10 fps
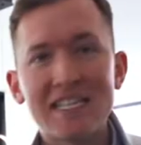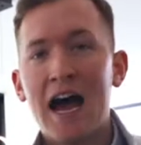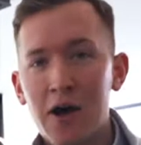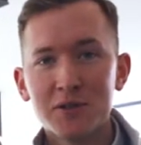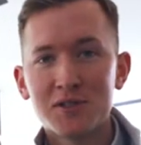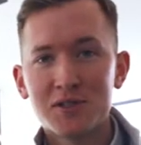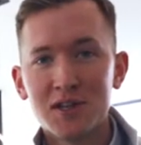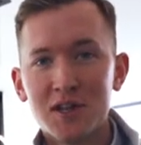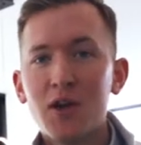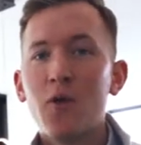
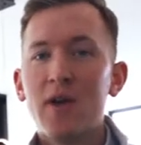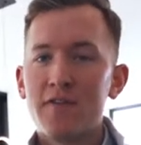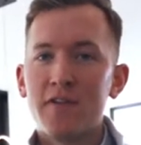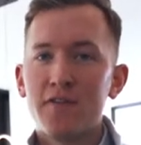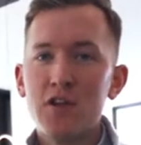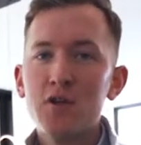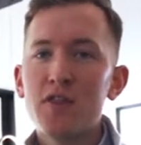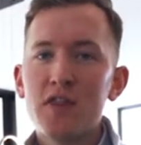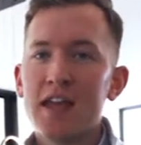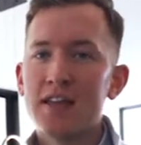house, we have a few
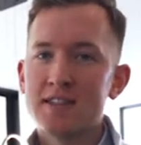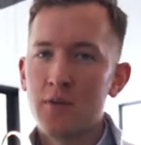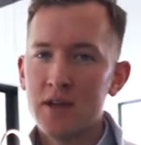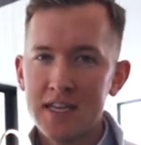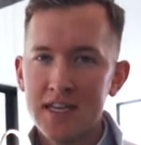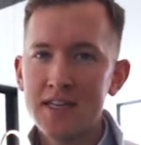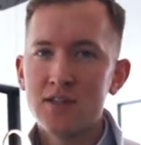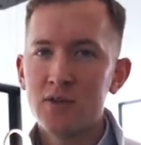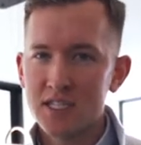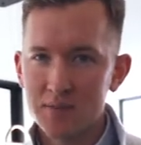things that we need
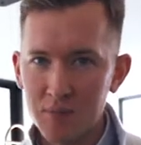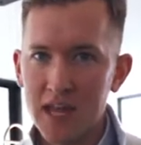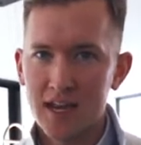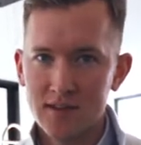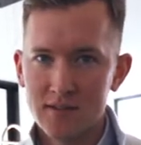to explain.